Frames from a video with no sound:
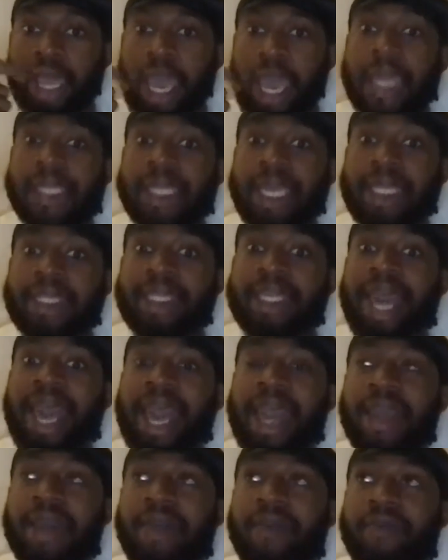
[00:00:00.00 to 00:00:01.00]
And then
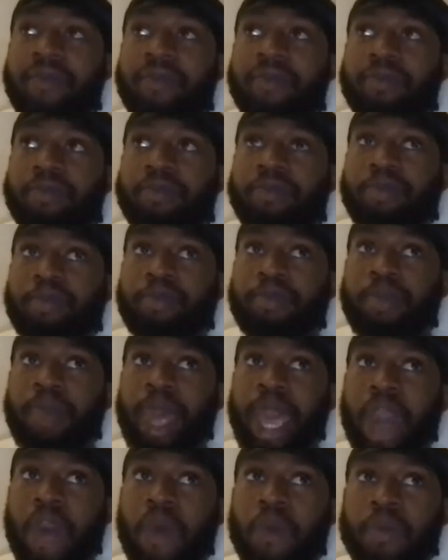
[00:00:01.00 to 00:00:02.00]
that
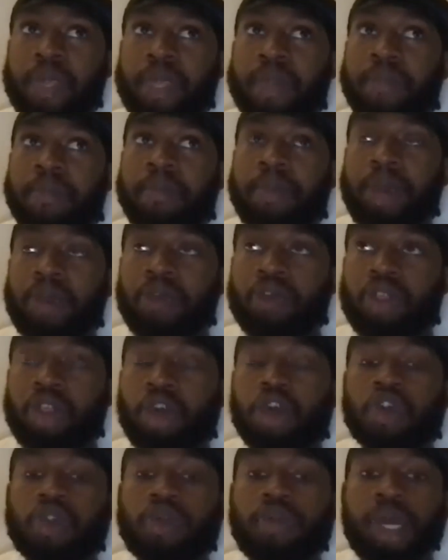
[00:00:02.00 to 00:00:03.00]
helped me build
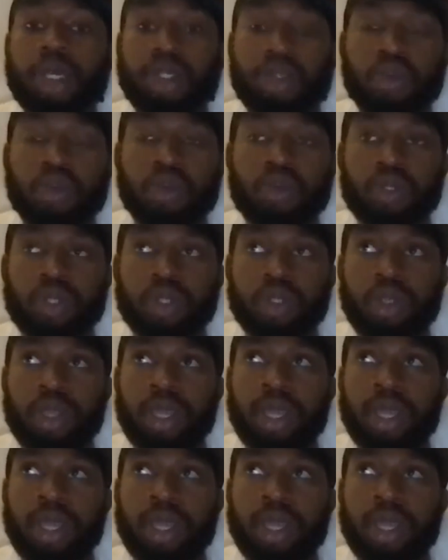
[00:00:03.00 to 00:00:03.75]
those muscles.